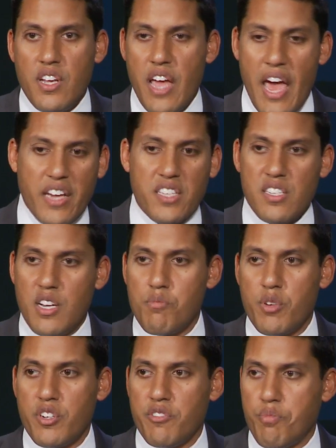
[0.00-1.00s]
X
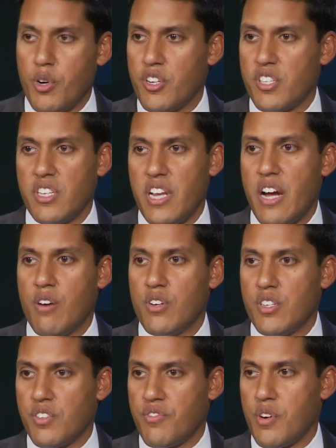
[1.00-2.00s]
number of person
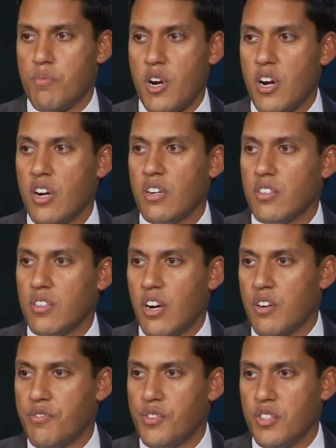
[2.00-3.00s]
hours from our
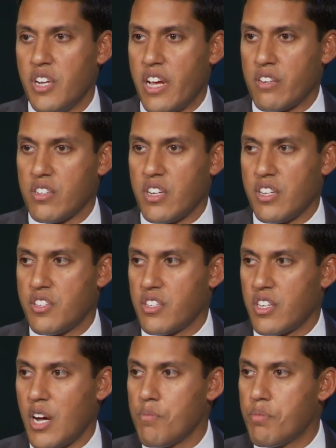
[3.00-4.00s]
food and agriculture
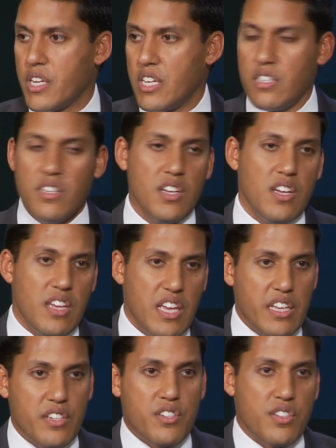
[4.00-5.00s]
company
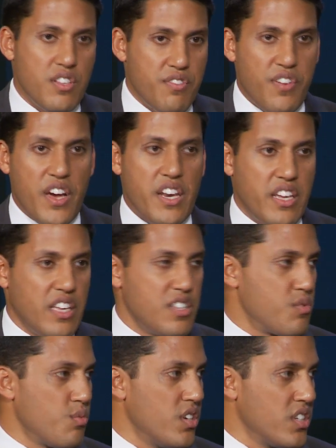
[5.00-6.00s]
into the fight
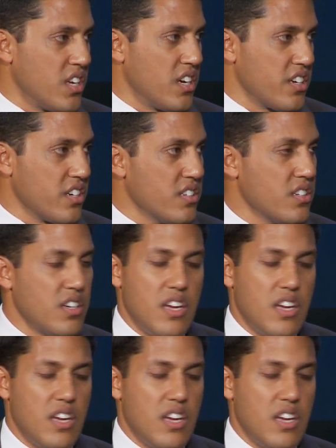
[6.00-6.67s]
against world hunger.